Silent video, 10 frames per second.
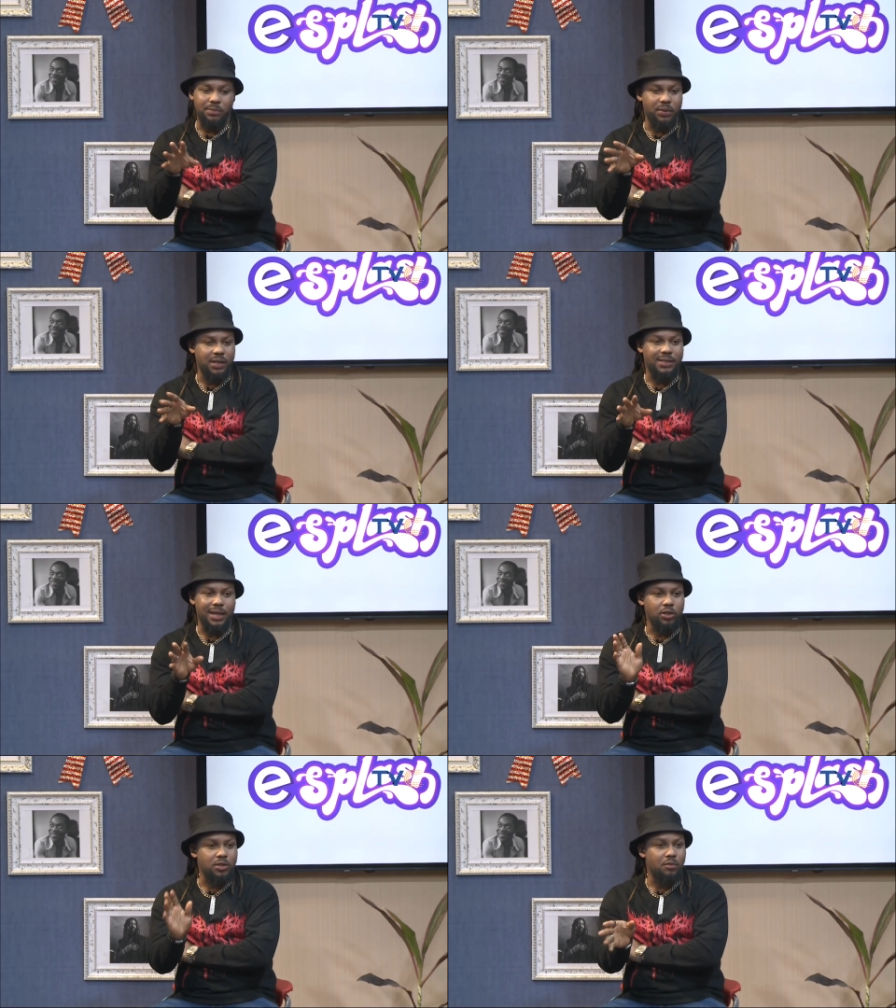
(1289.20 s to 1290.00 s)
the beats,
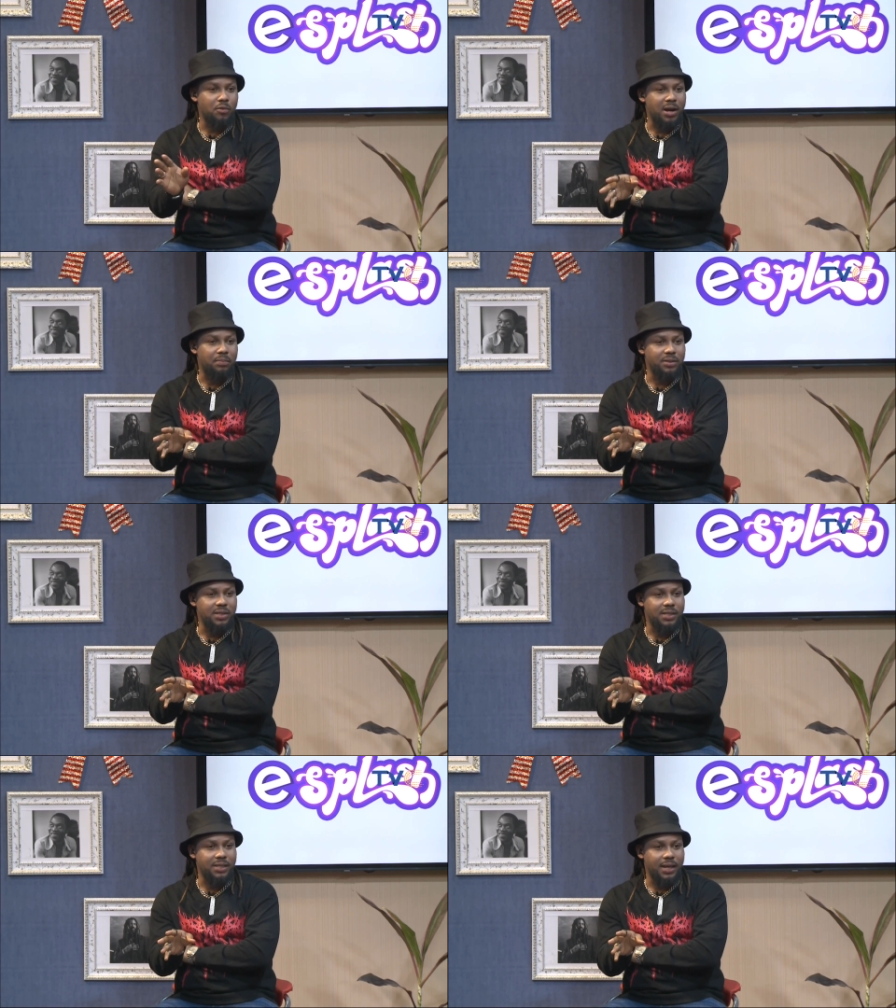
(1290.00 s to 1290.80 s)
I just love what happened
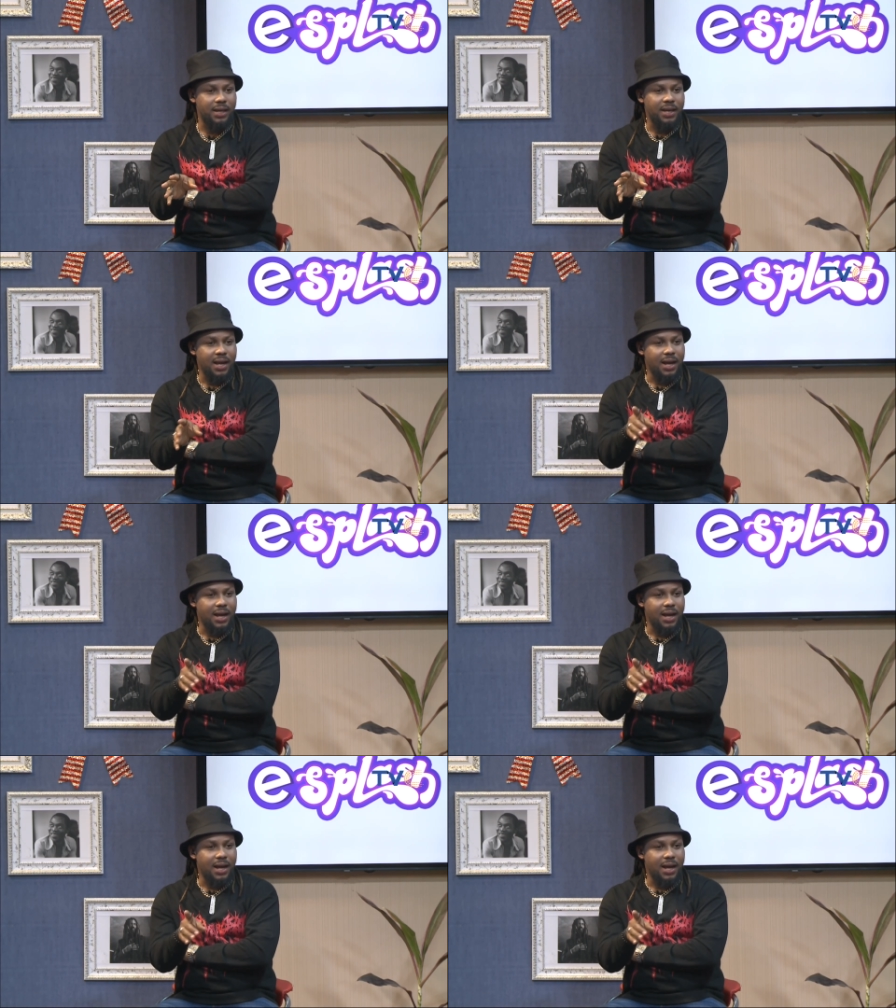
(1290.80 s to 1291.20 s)
this year.